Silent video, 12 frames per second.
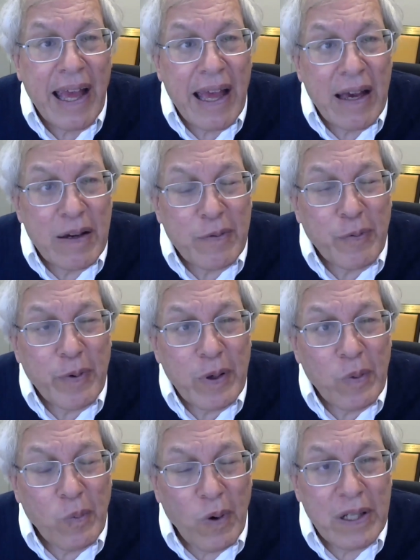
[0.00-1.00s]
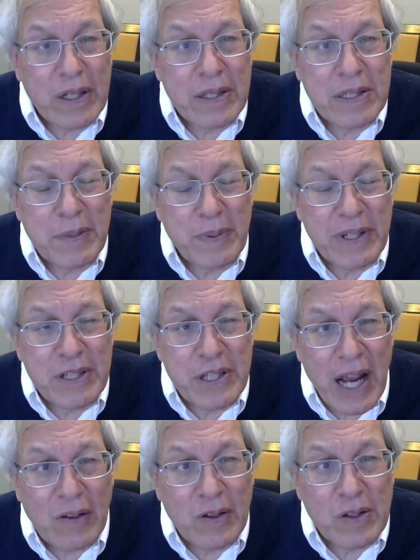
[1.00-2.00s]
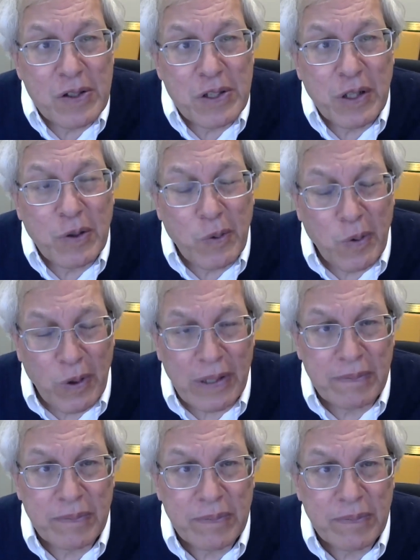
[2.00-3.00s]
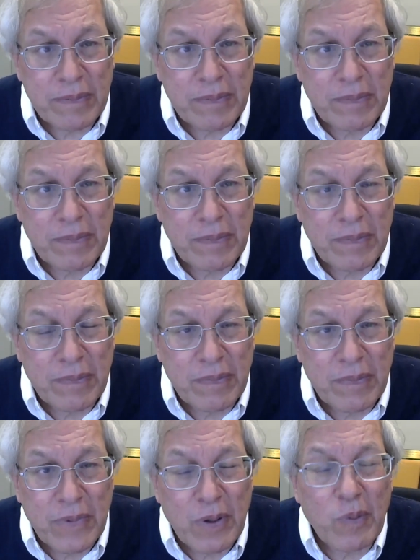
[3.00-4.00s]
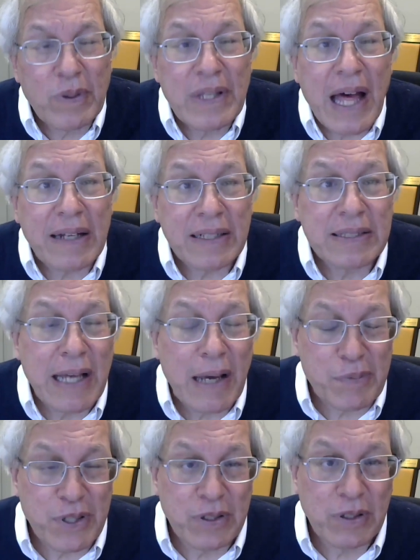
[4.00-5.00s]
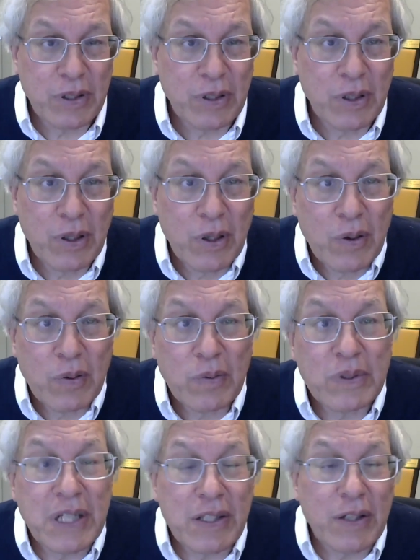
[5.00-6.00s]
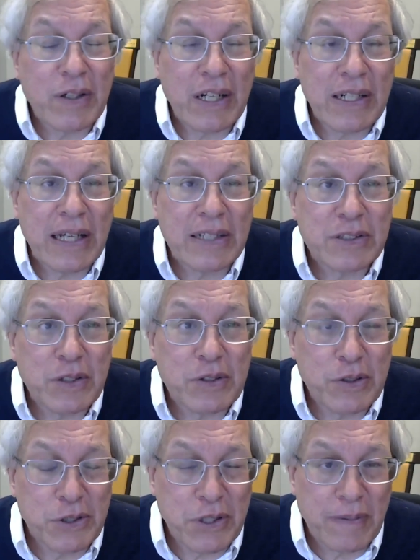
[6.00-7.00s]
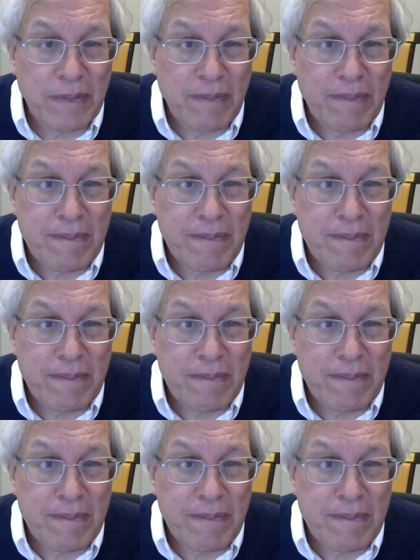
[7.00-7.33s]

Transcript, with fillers: Everyone to be challenged in court, without exception, was declared unconstitutional.